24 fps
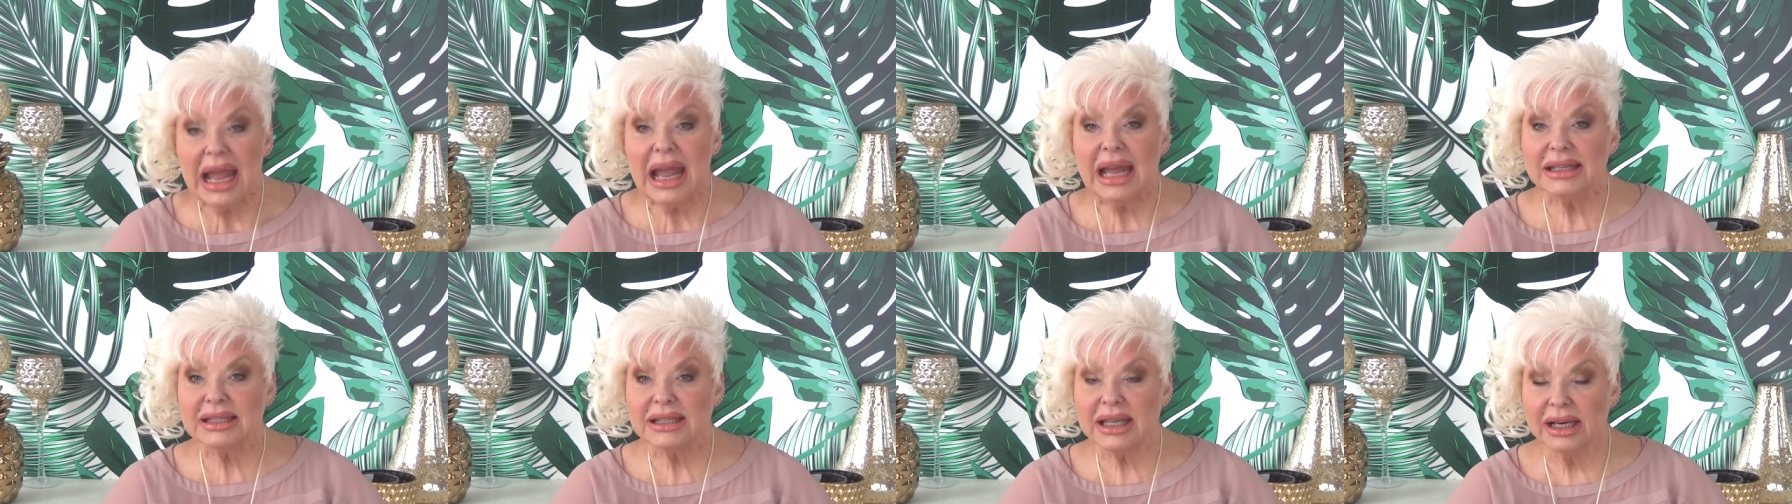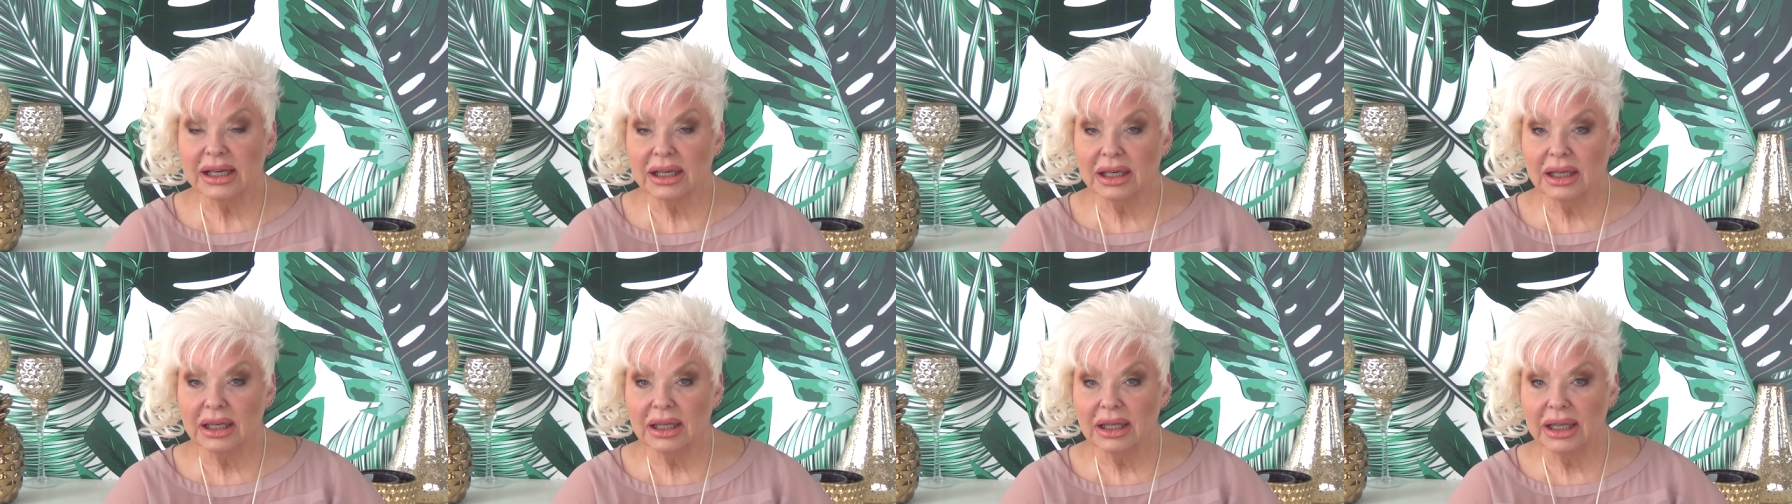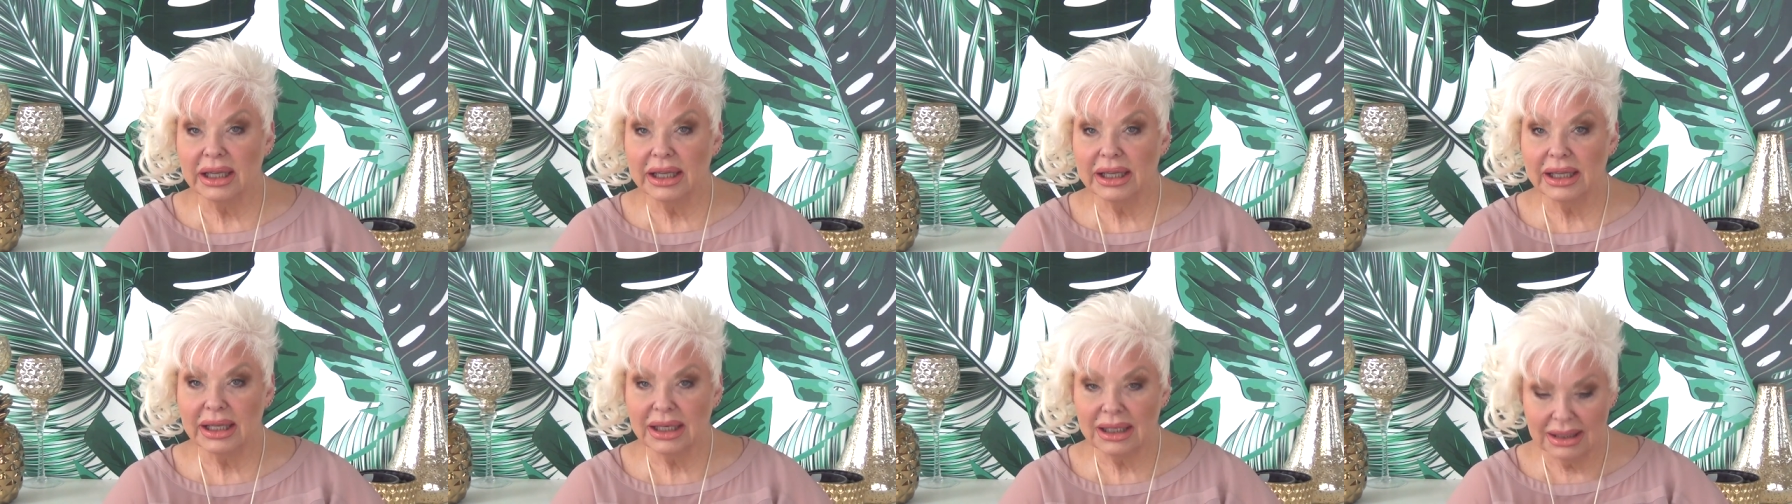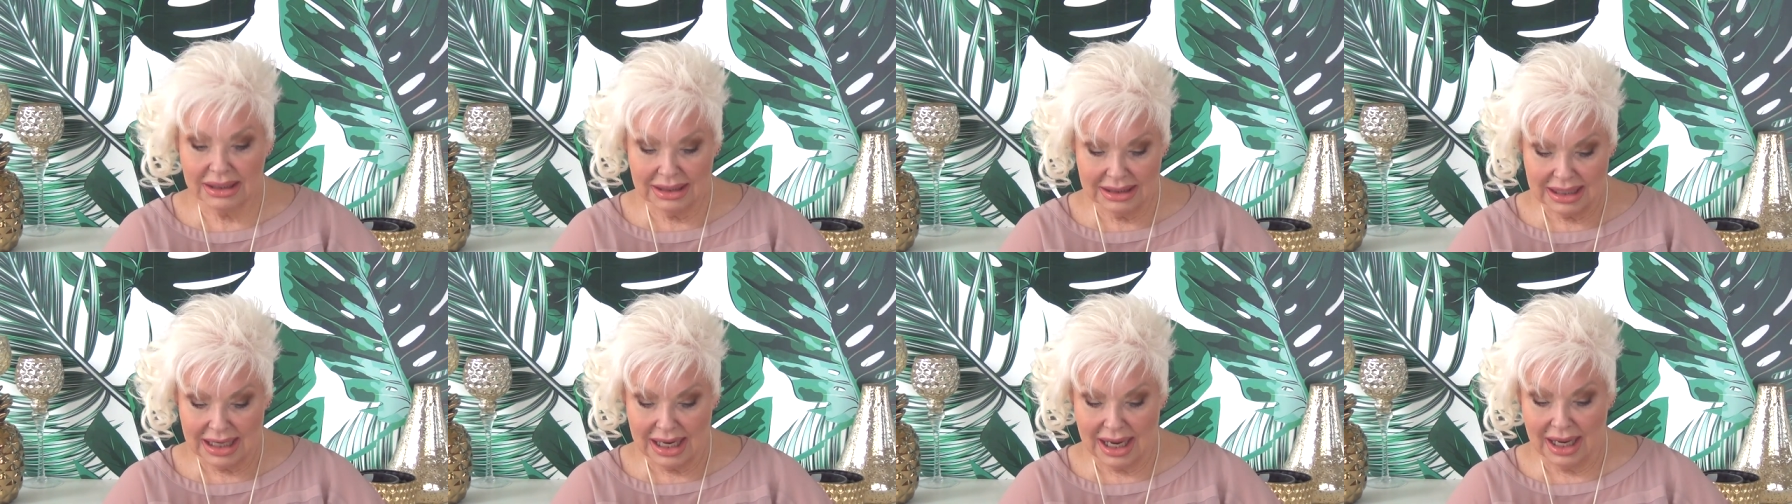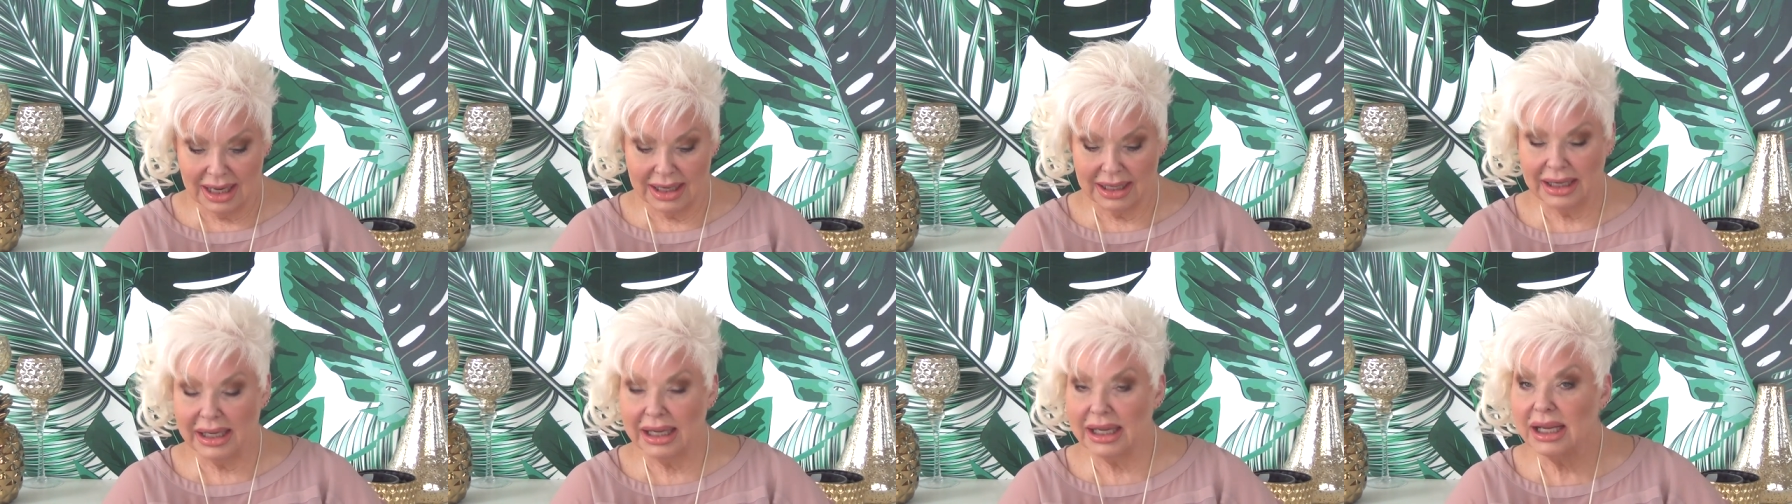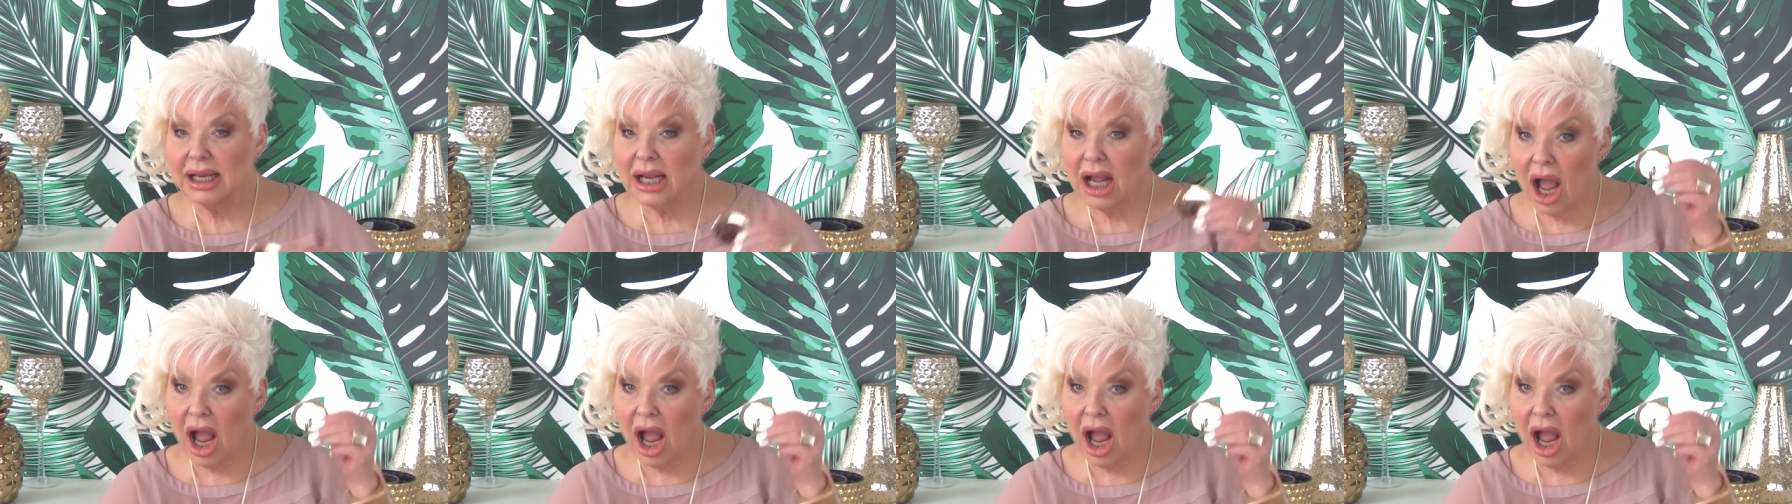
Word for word: It's a little tiny